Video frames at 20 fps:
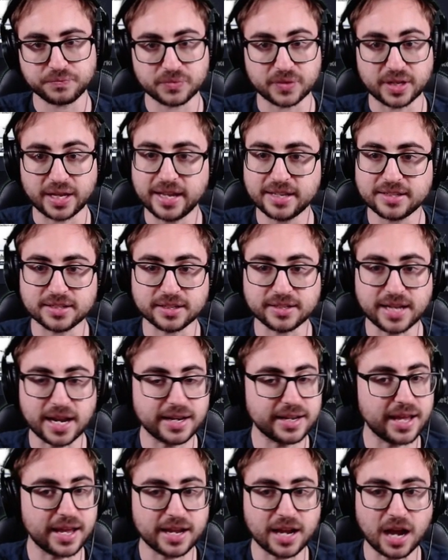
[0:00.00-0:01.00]
It's a
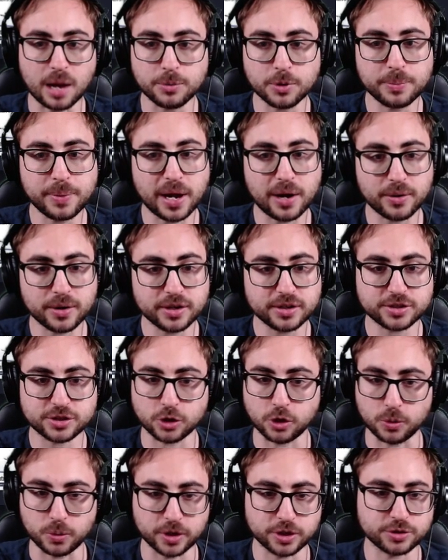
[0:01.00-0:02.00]
10k combo power, so it
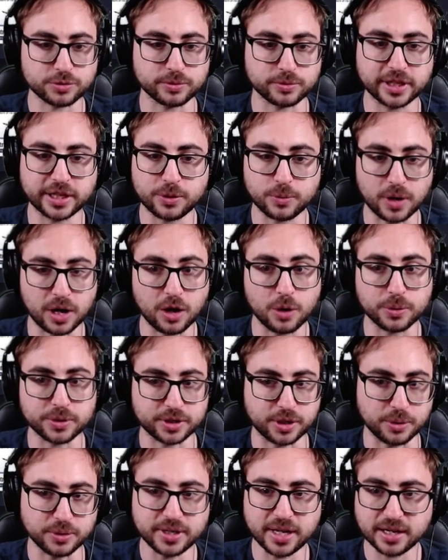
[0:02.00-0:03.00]
works really well with
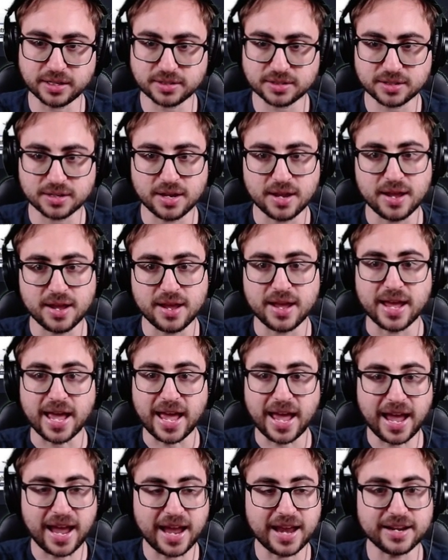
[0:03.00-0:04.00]
Gotenks,
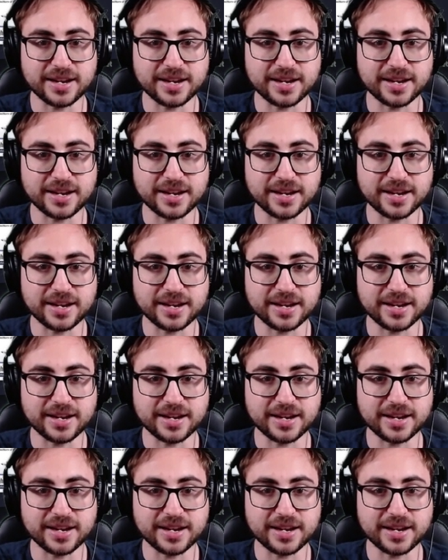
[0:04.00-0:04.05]
and